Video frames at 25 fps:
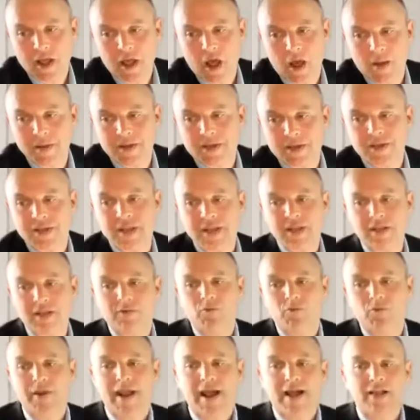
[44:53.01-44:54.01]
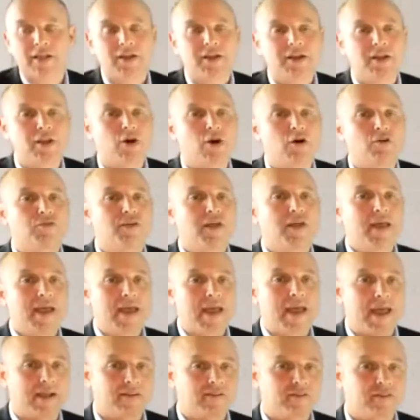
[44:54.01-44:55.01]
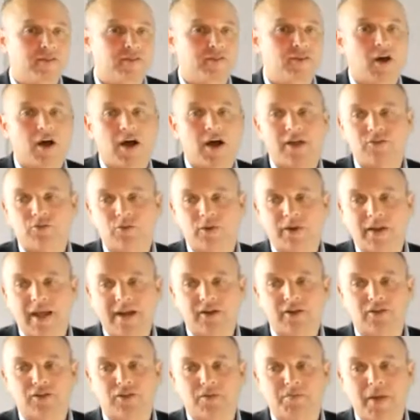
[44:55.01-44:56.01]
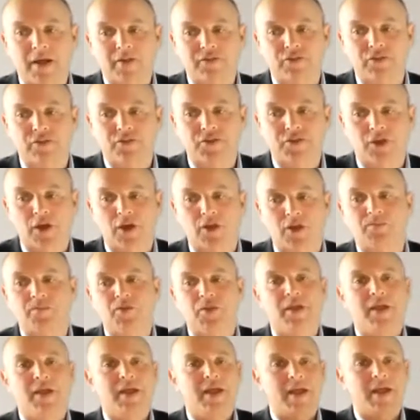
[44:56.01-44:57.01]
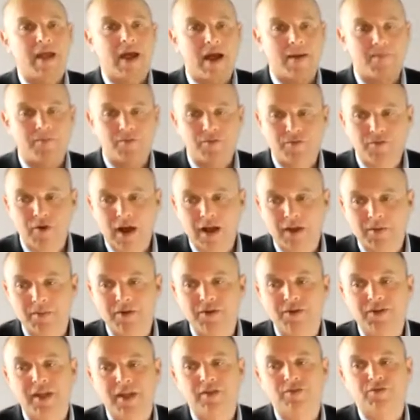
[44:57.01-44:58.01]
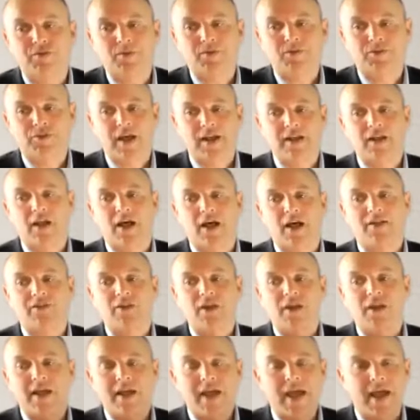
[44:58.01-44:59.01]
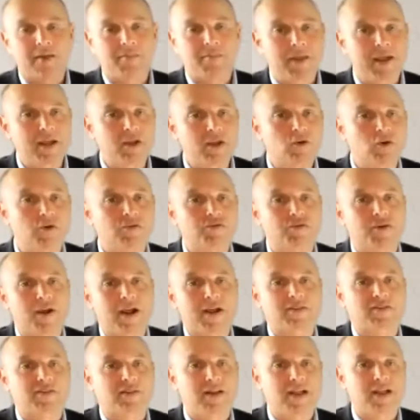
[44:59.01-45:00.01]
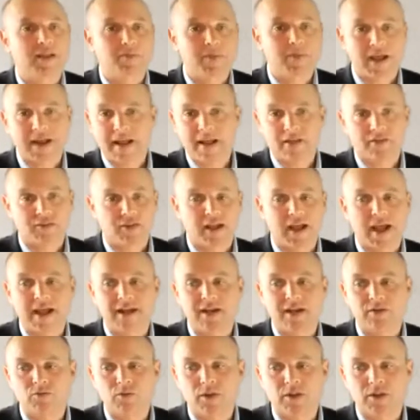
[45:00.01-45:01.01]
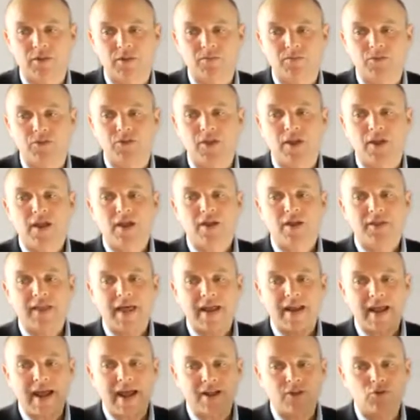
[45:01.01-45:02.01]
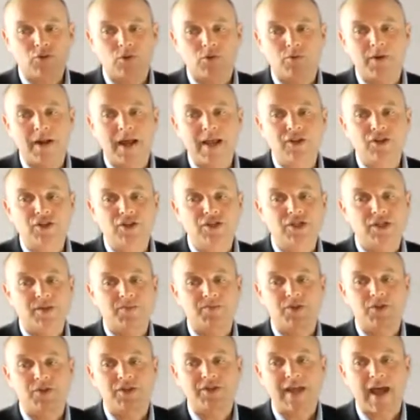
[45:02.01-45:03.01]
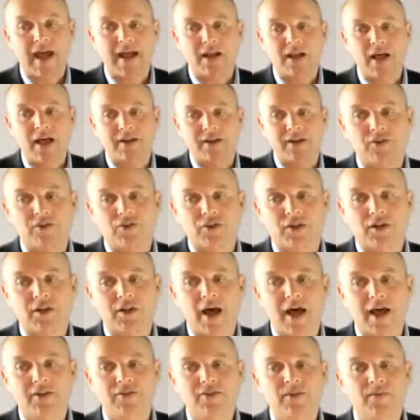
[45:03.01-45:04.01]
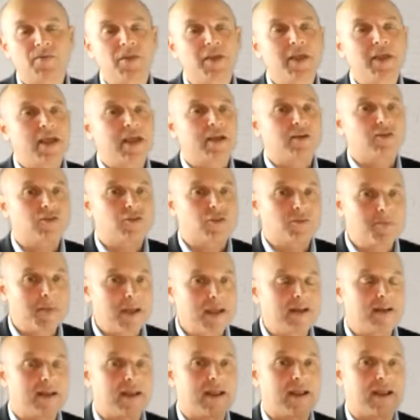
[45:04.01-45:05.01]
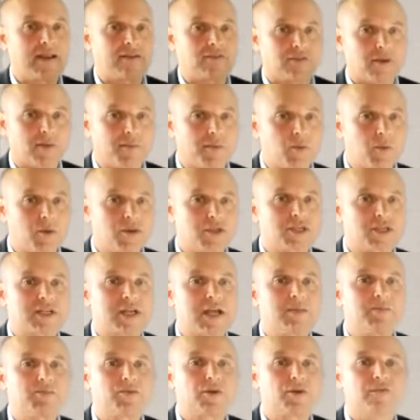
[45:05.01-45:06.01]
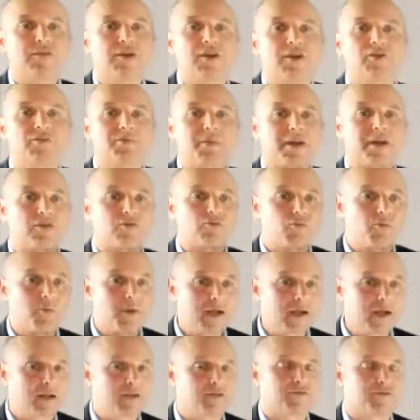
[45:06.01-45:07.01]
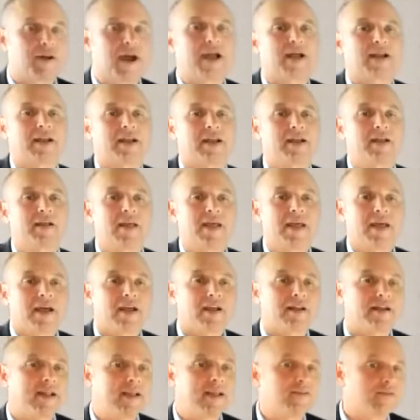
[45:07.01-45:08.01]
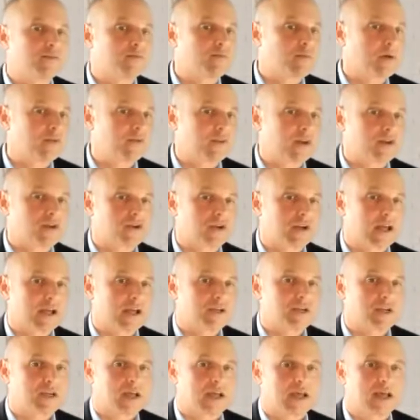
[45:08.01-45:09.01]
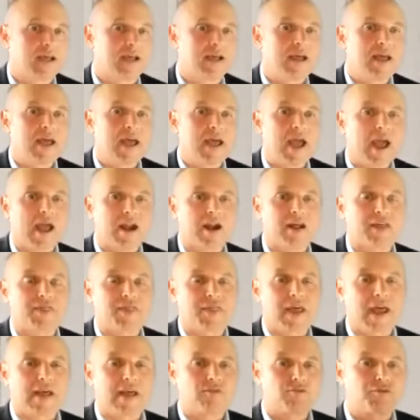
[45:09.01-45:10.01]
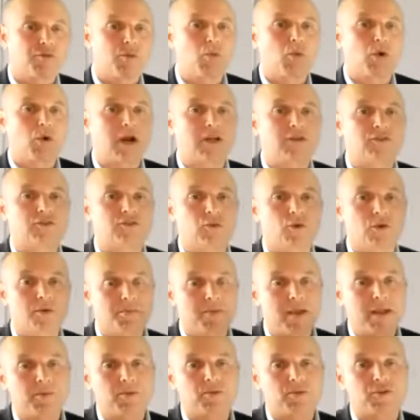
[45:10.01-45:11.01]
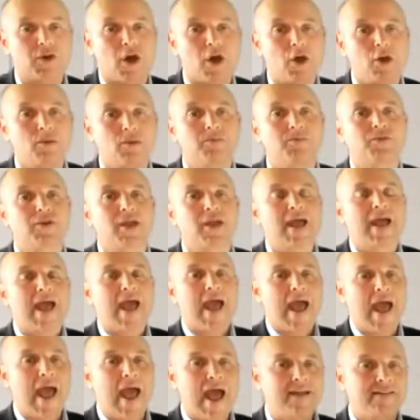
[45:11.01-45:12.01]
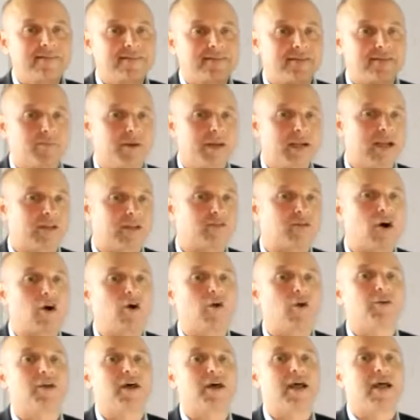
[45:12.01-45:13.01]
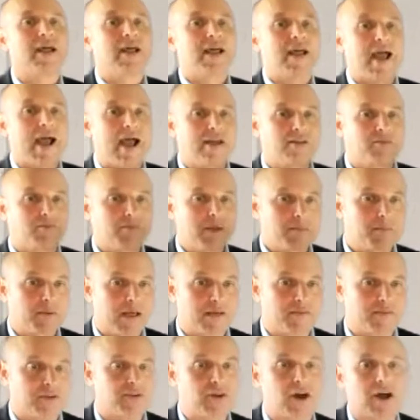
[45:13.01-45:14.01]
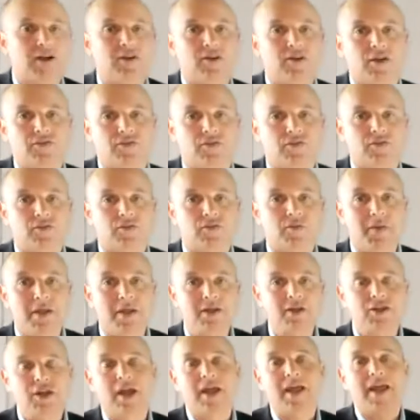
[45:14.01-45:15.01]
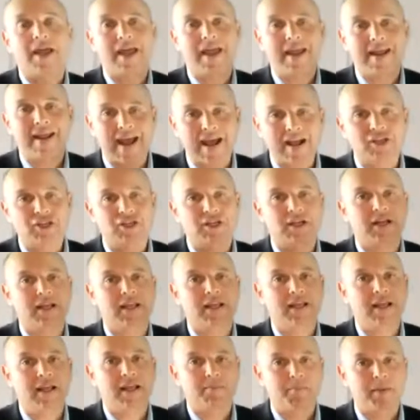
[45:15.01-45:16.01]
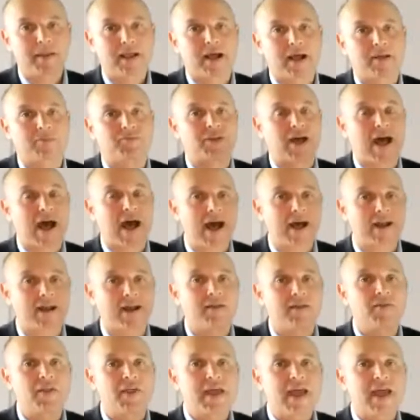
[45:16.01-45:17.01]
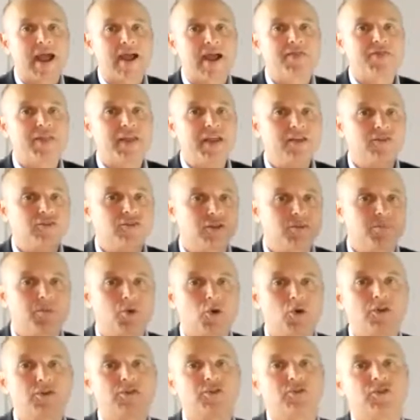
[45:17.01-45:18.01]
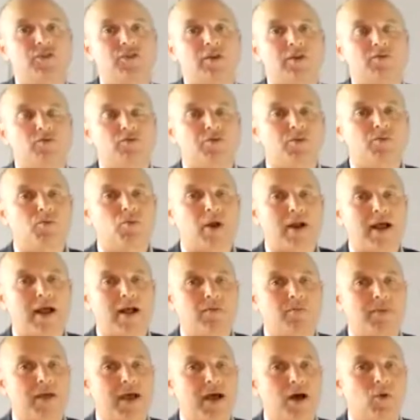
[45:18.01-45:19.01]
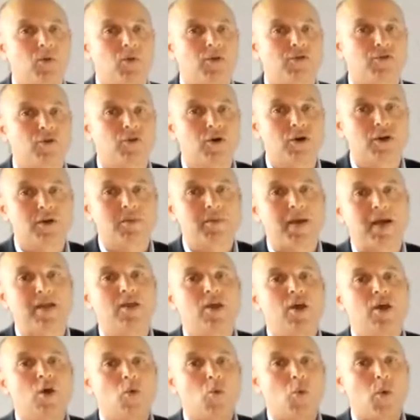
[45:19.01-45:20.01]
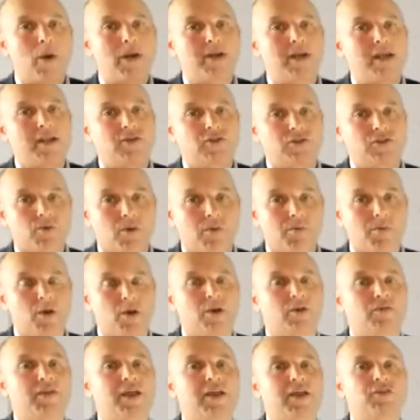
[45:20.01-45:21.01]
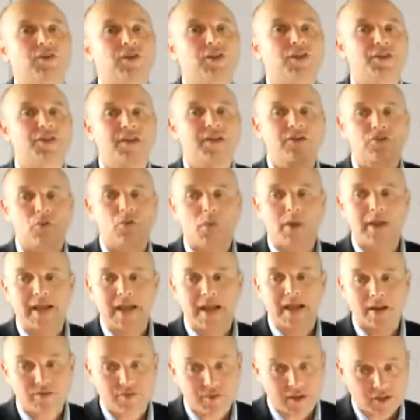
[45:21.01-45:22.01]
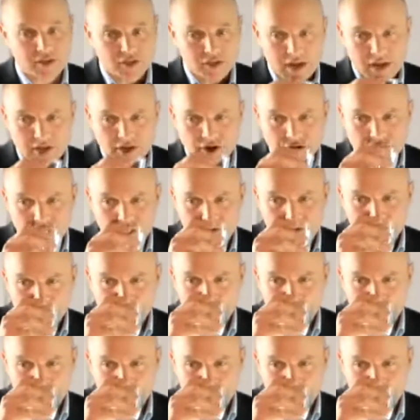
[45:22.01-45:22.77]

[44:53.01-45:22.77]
I mean, the reality of exercise relating to muscle tone, vitamin D from sunlight, it being good for our sleep and our circadian rhythms, that actual relationship to daylight light, to me, it's something which seems obvious, but it's really failing, at least in residential aged care. And from what I saw in people's homes, as somebody gets older, as people have a diagnosis of dementia, it actually becomes harder. And these are the burdens that, from what Alan Powell was talking about, we need to remove. These are the things that we can affect change to.